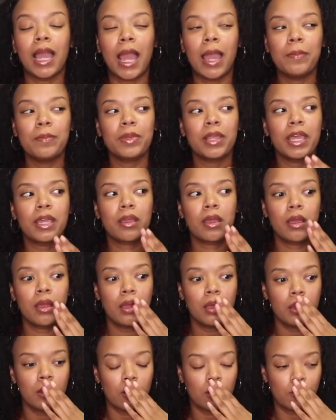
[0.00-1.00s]
I'm like,
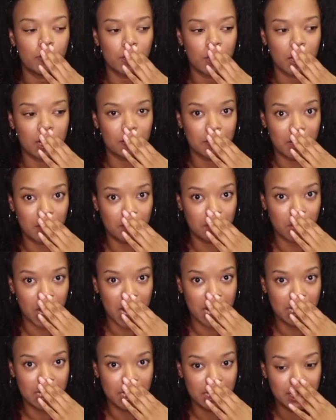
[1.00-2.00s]
oh my god, am I
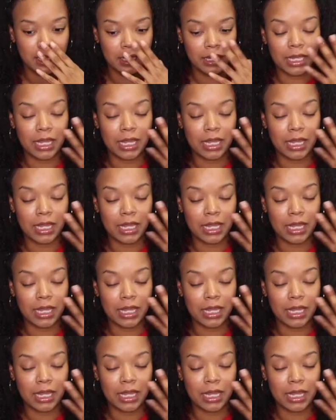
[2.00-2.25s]
bragging?